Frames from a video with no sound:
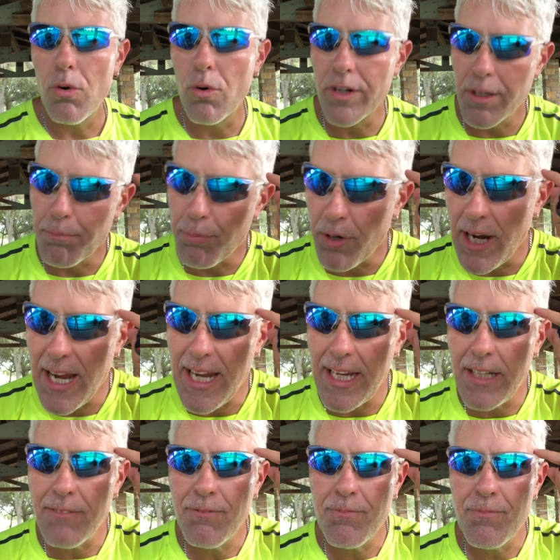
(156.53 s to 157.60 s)
or your
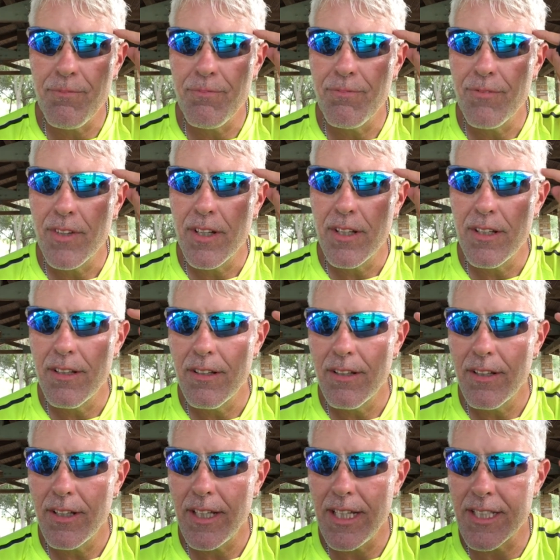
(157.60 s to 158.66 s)
brain
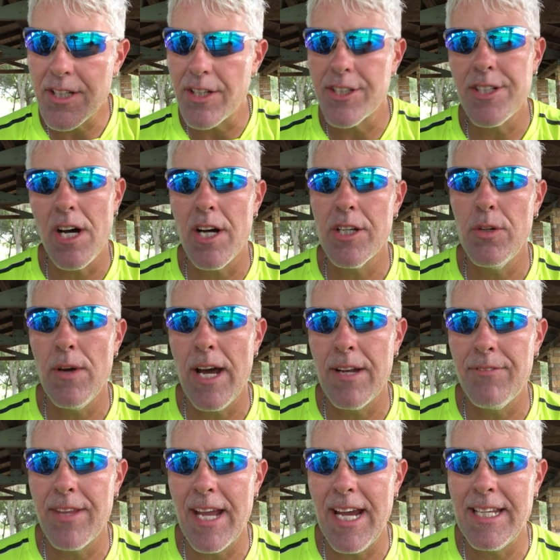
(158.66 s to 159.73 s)
is going to talk you out of the